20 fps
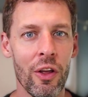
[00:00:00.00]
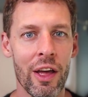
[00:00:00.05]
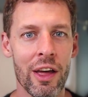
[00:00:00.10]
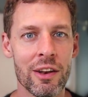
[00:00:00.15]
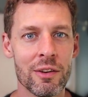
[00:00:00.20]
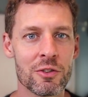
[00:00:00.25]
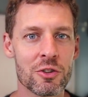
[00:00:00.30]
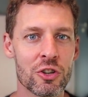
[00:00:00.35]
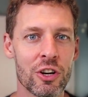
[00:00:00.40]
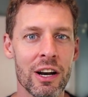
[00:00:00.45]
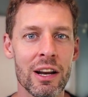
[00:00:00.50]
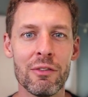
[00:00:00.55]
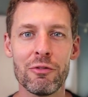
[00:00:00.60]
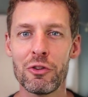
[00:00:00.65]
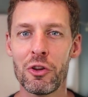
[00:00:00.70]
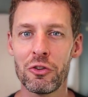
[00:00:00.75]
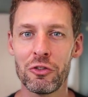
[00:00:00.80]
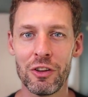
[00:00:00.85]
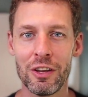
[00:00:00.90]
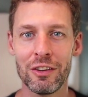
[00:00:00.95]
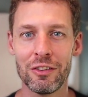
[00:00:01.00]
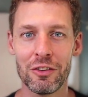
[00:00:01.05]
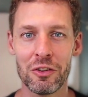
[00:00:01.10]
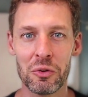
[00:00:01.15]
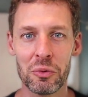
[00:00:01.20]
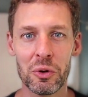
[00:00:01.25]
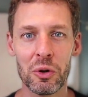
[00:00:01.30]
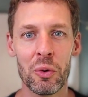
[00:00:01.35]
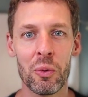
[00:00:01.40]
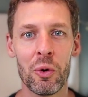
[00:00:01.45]
And training for those things in
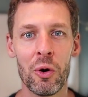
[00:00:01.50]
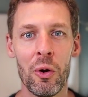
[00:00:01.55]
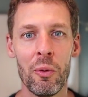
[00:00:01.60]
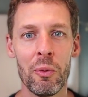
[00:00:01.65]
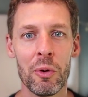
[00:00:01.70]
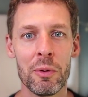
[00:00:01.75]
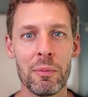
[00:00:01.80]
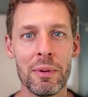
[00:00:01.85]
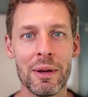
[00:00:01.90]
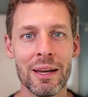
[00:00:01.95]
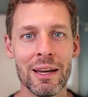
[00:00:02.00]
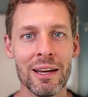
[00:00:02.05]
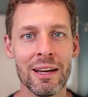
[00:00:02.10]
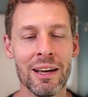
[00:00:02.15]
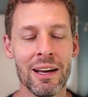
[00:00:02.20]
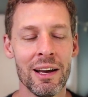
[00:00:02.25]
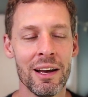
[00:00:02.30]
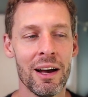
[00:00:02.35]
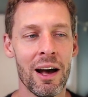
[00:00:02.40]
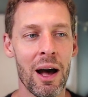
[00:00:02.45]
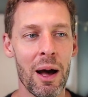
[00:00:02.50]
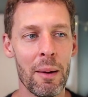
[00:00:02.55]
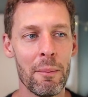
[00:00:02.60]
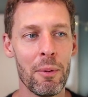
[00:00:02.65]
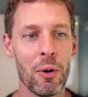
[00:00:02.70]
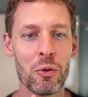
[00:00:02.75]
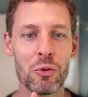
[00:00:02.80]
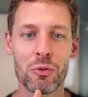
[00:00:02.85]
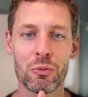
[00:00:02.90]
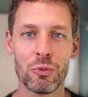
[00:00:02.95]
the real world would be
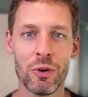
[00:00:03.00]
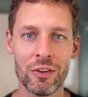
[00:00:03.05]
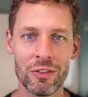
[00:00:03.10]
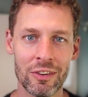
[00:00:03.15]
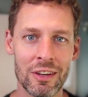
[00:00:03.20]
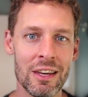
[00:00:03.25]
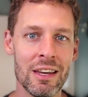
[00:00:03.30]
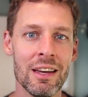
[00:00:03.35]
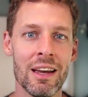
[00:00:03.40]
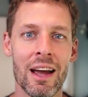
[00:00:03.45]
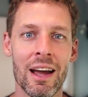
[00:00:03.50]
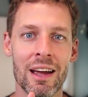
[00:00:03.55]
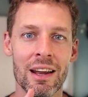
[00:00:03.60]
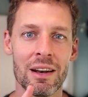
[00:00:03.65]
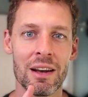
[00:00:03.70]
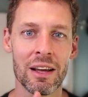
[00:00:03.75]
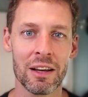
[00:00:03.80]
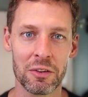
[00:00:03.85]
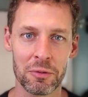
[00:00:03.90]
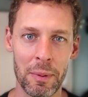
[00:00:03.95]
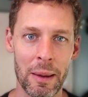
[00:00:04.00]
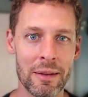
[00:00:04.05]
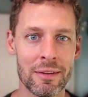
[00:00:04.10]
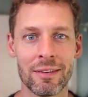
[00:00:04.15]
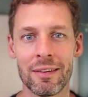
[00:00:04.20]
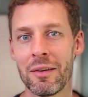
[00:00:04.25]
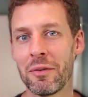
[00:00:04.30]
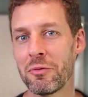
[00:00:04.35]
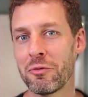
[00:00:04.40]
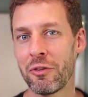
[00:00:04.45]
both risky and
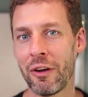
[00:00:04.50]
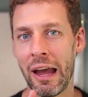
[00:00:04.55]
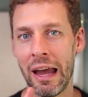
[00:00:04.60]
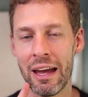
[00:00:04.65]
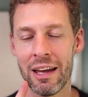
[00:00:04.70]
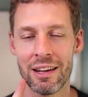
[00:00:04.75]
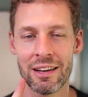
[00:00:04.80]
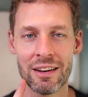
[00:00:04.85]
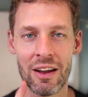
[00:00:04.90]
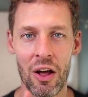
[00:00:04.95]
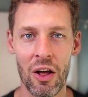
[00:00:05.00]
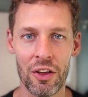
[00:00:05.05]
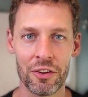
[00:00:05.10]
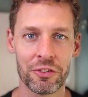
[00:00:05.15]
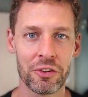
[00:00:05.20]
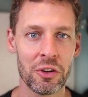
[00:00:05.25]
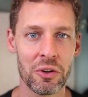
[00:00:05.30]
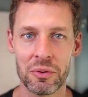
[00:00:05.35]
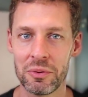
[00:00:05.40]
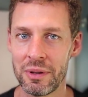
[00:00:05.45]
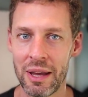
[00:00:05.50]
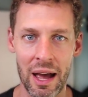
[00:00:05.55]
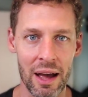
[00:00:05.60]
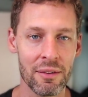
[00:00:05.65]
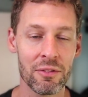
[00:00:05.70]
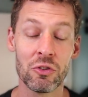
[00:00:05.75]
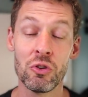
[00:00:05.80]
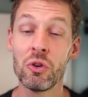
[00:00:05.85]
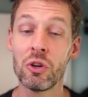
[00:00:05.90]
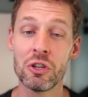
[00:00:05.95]
expensive. And also, yeah,
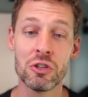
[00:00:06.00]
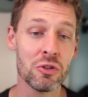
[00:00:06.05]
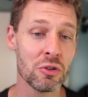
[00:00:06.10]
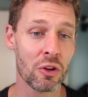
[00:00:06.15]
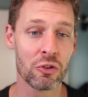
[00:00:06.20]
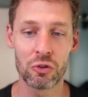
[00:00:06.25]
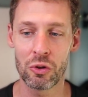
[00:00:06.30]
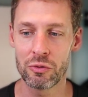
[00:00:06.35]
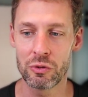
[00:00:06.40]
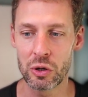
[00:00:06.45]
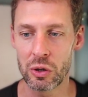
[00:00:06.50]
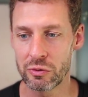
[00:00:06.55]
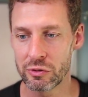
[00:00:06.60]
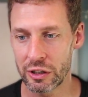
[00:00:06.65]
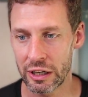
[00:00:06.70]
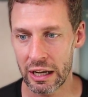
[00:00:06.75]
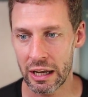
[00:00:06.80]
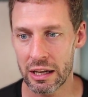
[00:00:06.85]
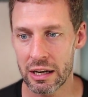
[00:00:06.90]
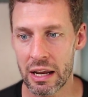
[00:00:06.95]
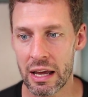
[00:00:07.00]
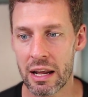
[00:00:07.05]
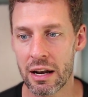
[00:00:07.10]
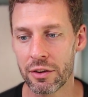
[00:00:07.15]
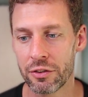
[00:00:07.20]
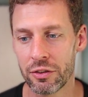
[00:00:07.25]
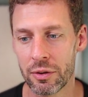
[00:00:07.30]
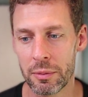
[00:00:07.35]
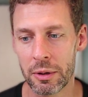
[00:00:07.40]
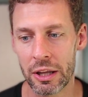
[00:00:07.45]
you can do those over and over again in
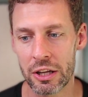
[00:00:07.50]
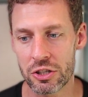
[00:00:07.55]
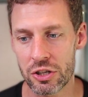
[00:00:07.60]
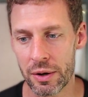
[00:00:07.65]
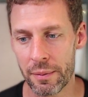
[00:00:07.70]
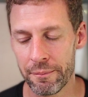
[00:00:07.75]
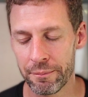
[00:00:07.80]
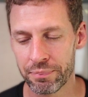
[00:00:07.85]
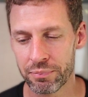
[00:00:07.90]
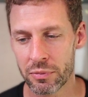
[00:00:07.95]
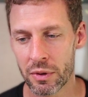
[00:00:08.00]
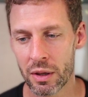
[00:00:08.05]
a simulation.